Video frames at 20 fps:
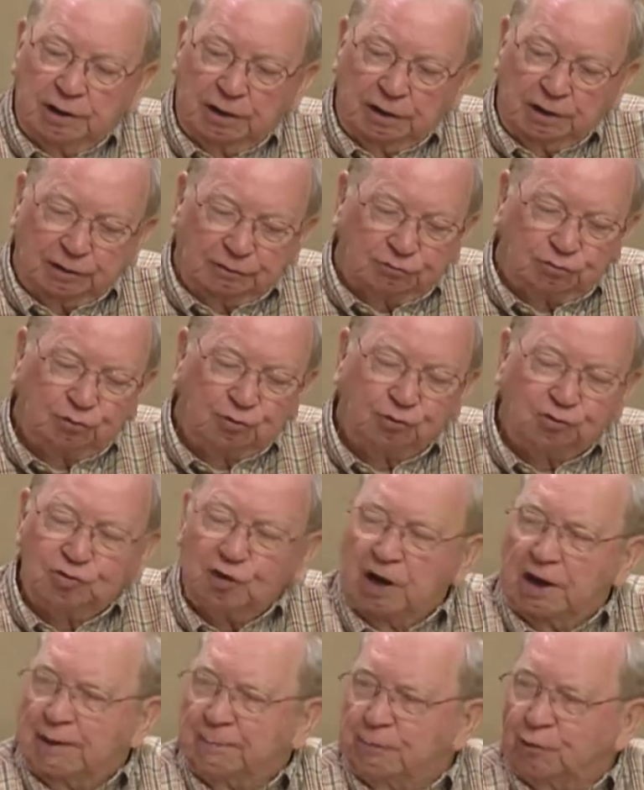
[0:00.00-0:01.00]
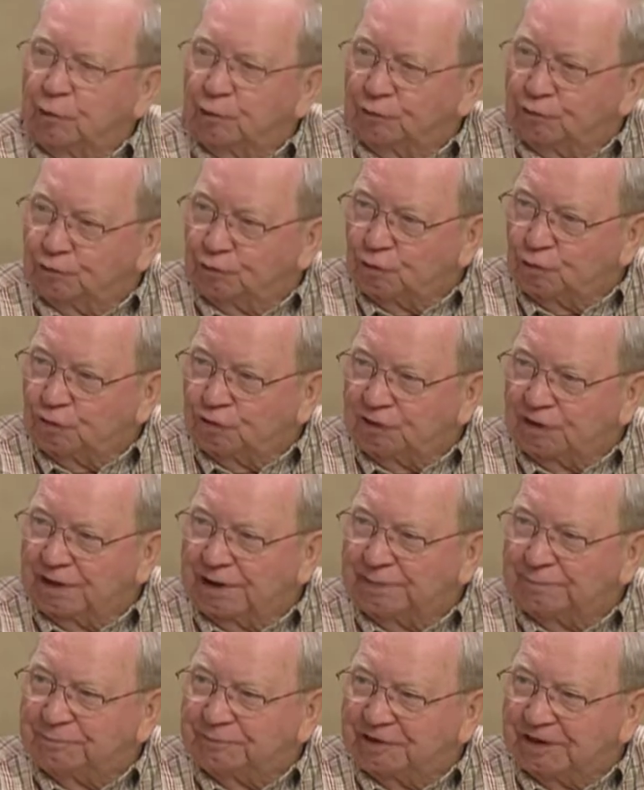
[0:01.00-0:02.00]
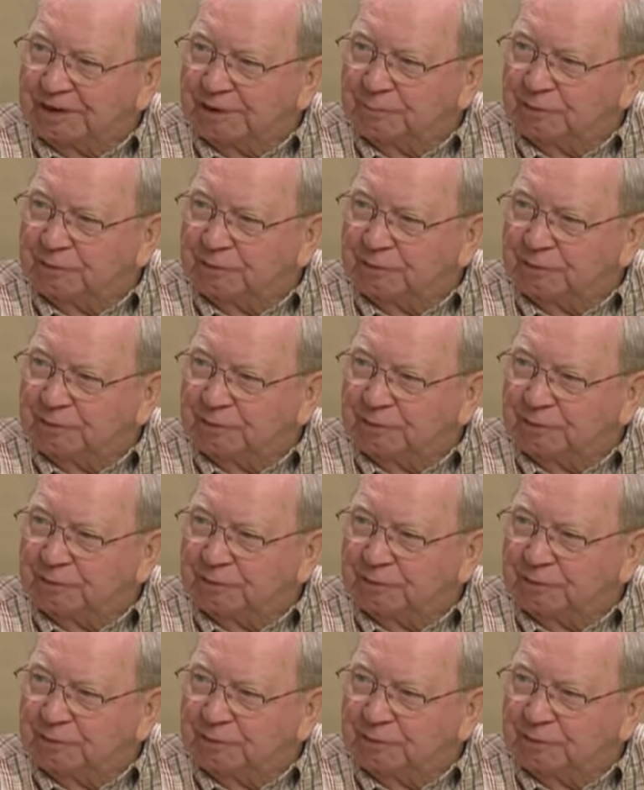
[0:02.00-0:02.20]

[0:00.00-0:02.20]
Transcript: uh, two-top or four-top mm -hmm.